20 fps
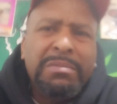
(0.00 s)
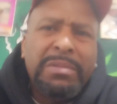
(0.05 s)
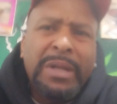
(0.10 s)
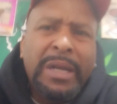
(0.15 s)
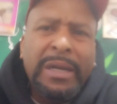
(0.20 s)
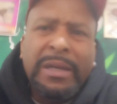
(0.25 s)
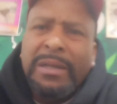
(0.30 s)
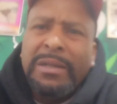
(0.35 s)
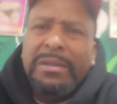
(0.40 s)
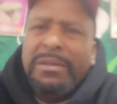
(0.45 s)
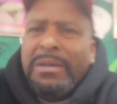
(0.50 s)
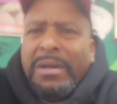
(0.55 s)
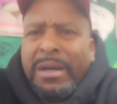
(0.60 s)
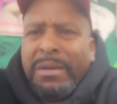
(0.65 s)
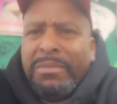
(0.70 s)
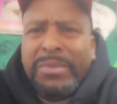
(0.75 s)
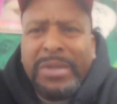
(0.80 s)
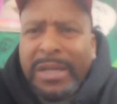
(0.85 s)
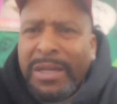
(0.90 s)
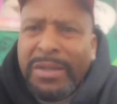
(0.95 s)
Like,
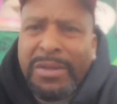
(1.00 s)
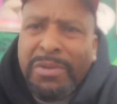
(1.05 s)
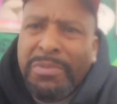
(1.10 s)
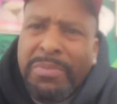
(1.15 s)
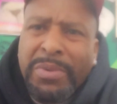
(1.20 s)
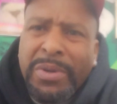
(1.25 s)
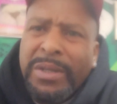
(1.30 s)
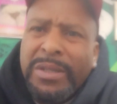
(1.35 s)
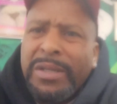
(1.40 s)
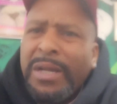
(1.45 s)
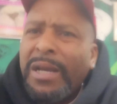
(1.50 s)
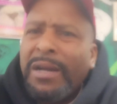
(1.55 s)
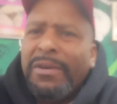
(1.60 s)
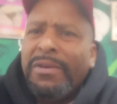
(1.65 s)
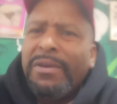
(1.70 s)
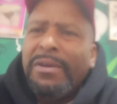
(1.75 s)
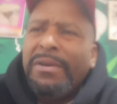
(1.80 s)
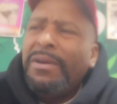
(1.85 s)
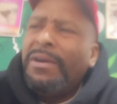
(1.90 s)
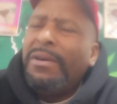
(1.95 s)
I'm telling you, it's like
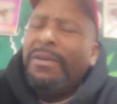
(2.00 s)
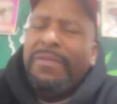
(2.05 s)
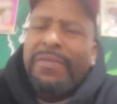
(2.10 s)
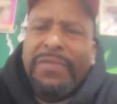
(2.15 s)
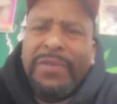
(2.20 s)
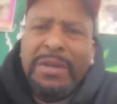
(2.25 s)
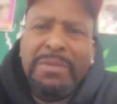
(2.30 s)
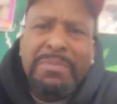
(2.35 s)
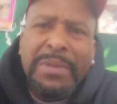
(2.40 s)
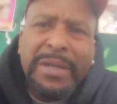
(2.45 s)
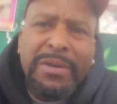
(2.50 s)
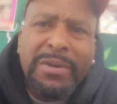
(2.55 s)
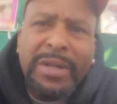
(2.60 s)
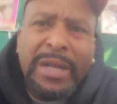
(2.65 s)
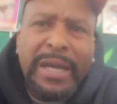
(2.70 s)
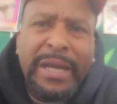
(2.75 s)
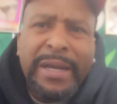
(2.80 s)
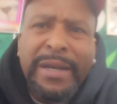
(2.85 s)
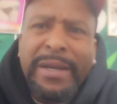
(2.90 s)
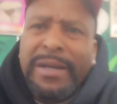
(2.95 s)
a, a
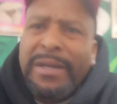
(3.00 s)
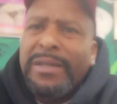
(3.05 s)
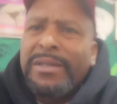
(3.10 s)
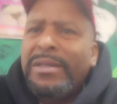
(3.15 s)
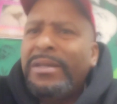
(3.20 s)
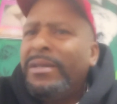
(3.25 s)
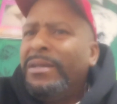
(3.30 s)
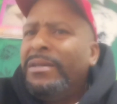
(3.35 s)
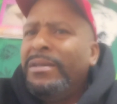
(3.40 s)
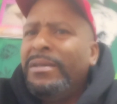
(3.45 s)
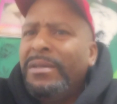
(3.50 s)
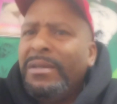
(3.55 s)
female ass.